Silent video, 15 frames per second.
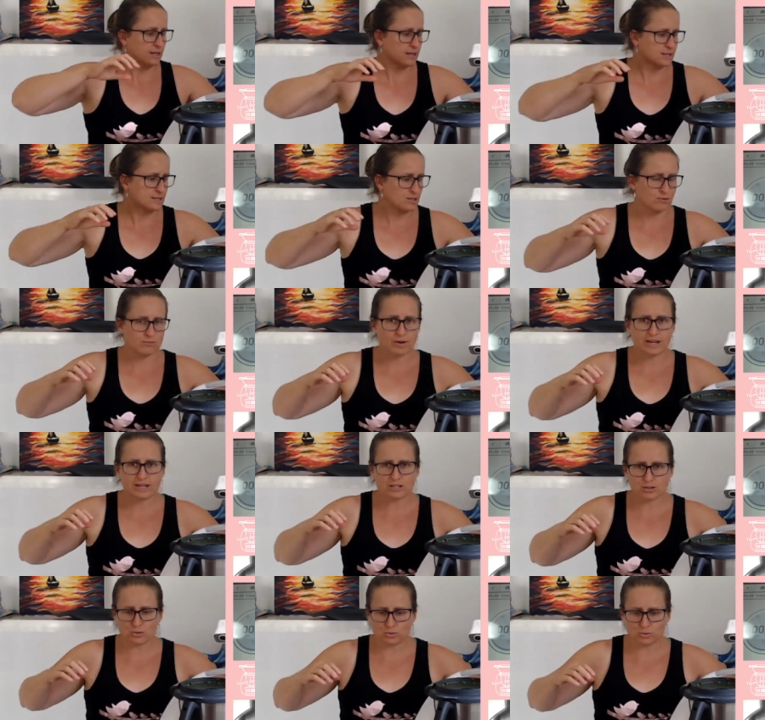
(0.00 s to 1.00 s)
It's a
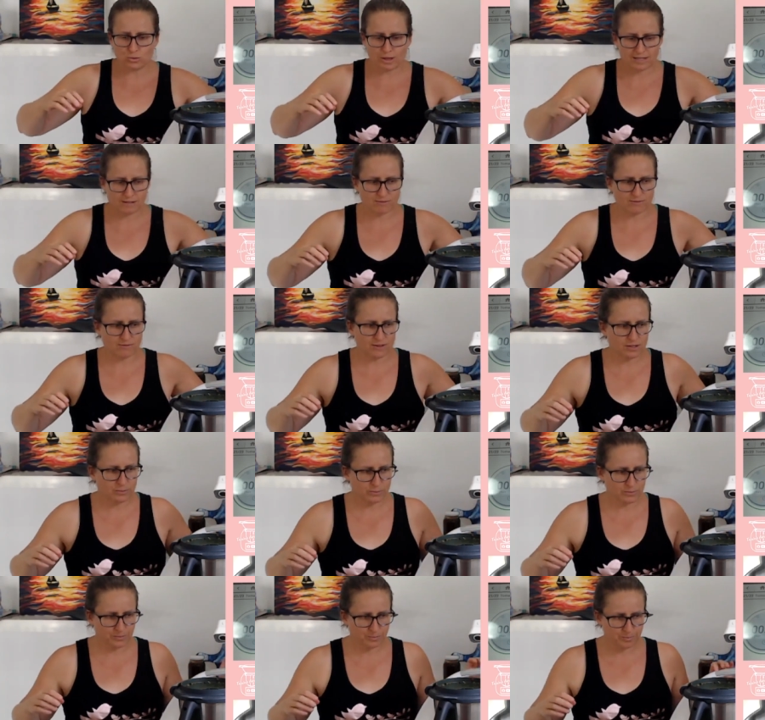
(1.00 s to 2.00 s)
great tool as a
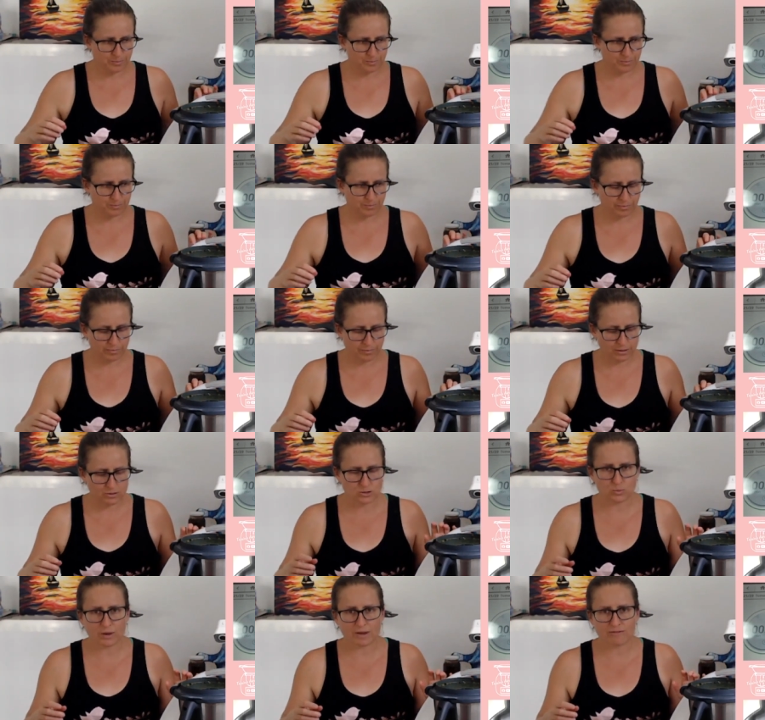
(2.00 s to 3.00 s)
funnel.
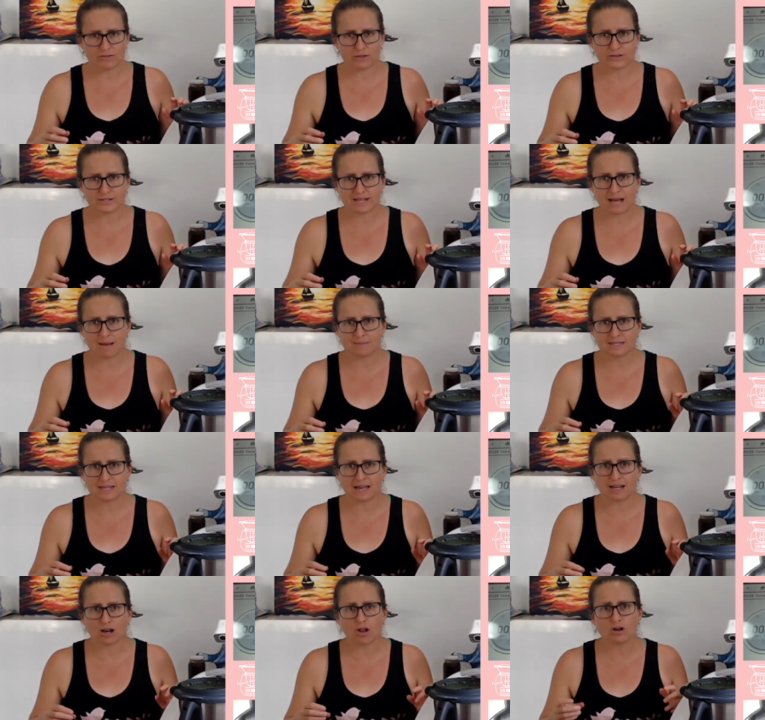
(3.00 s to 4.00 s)
Just wait for those arms
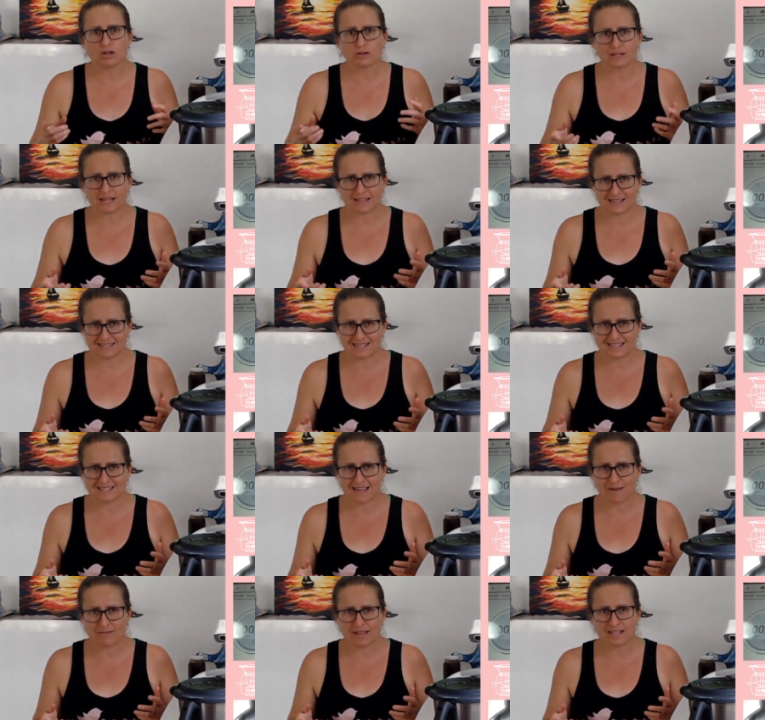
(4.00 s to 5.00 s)
to unlock. It does
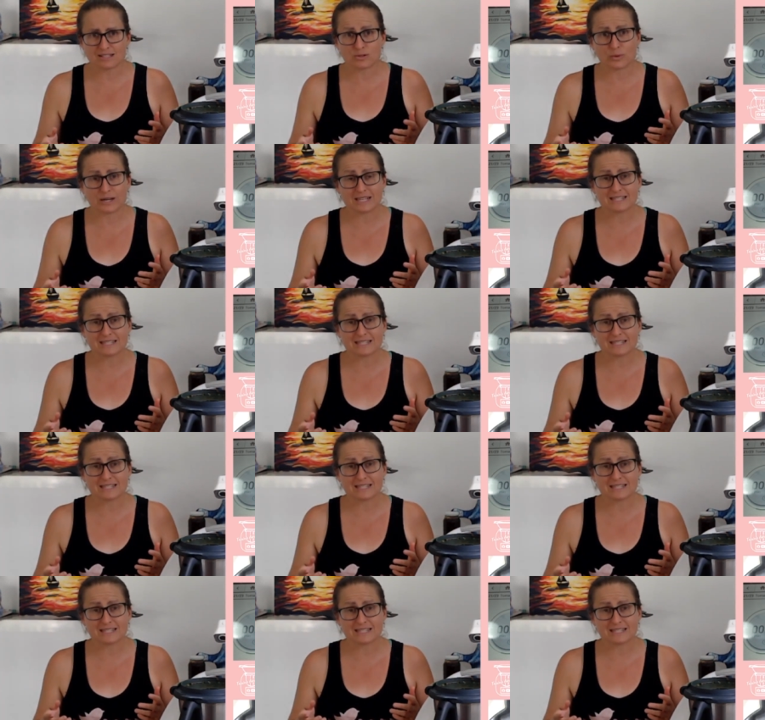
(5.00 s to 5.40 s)
have that 20